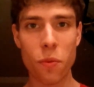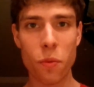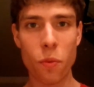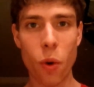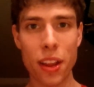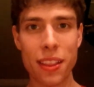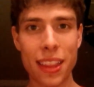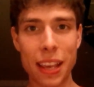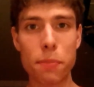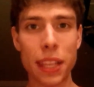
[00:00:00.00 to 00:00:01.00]
what
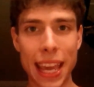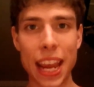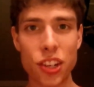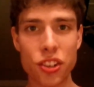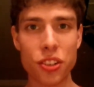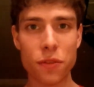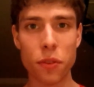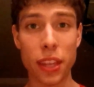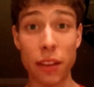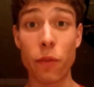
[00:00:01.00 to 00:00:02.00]
the implications
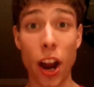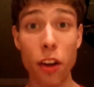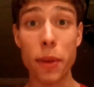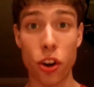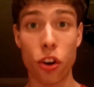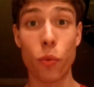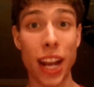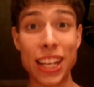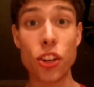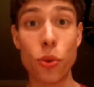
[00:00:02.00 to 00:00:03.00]
for the environment are
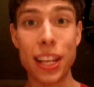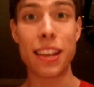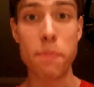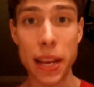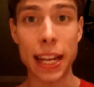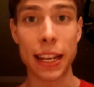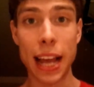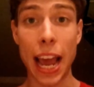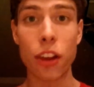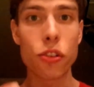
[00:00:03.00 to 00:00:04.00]
when I don't eat meat.
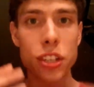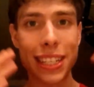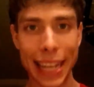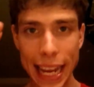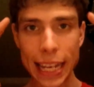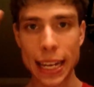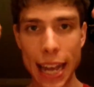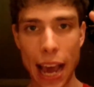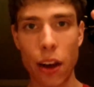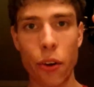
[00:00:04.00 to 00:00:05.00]
I understand
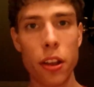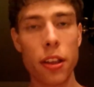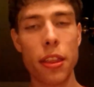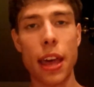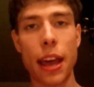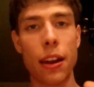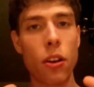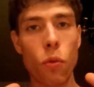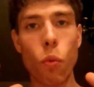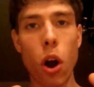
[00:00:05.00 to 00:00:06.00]
now
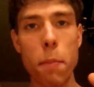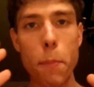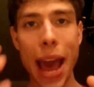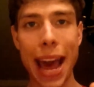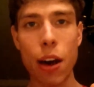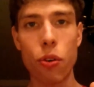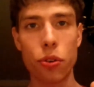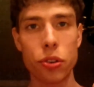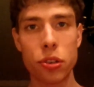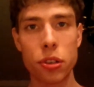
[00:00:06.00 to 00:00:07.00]
that 1
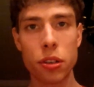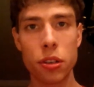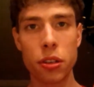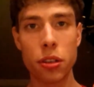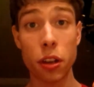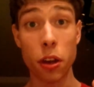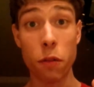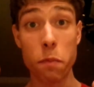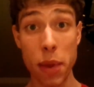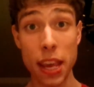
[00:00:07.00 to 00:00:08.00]
pound
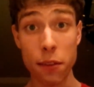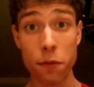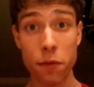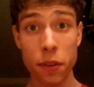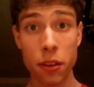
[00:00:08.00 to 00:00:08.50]
of beef